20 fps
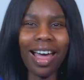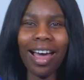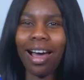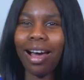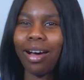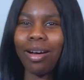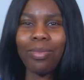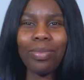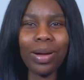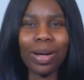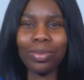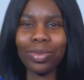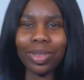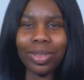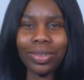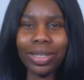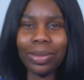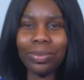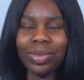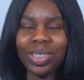I hope I'm not
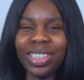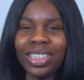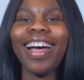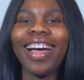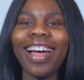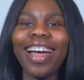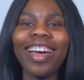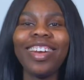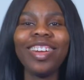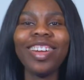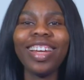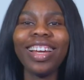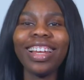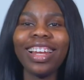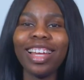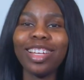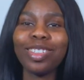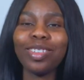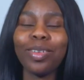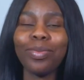rambling. Another
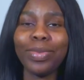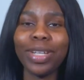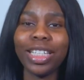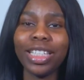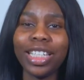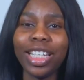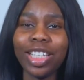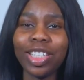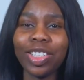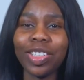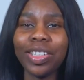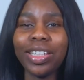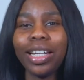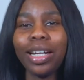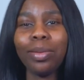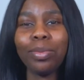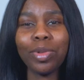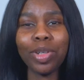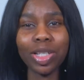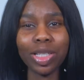class of medication that
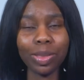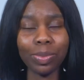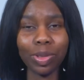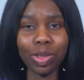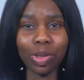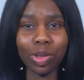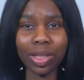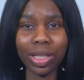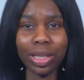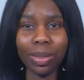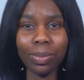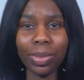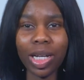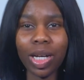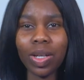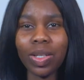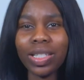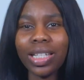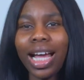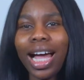I'm going to be talking
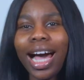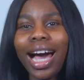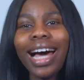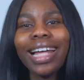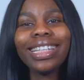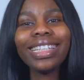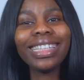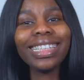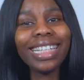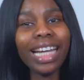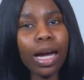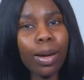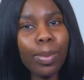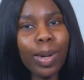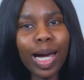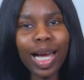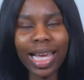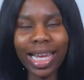about are the GABA